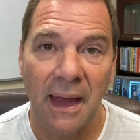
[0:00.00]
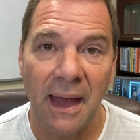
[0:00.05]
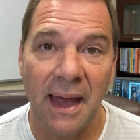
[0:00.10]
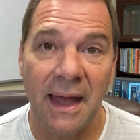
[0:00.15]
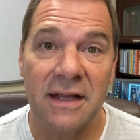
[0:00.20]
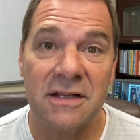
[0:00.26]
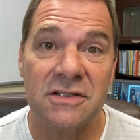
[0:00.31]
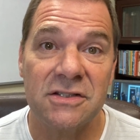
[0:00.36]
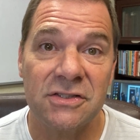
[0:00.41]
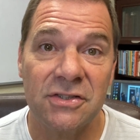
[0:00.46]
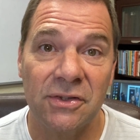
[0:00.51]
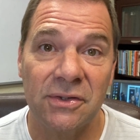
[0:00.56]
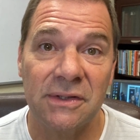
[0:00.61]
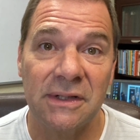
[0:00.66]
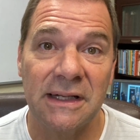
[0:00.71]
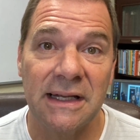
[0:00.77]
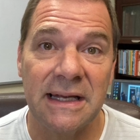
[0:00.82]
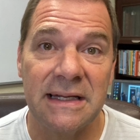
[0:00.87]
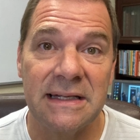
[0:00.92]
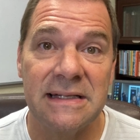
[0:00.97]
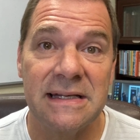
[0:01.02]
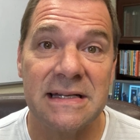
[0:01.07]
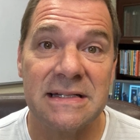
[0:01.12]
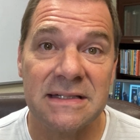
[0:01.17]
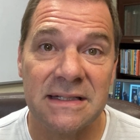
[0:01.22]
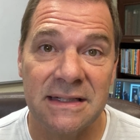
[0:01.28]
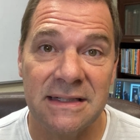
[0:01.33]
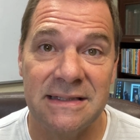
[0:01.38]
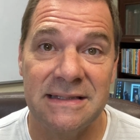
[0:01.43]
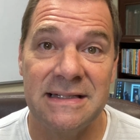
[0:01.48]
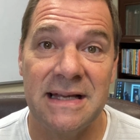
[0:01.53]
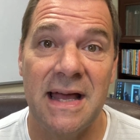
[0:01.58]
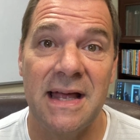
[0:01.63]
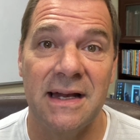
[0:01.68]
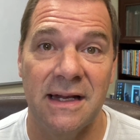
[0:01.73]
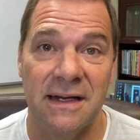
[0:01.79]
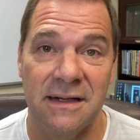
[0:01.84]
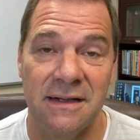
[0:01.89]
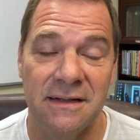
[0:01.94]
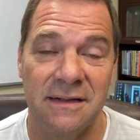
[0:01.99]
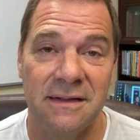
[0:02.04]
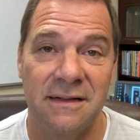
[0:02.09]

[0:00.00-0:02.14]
and certainly discontented.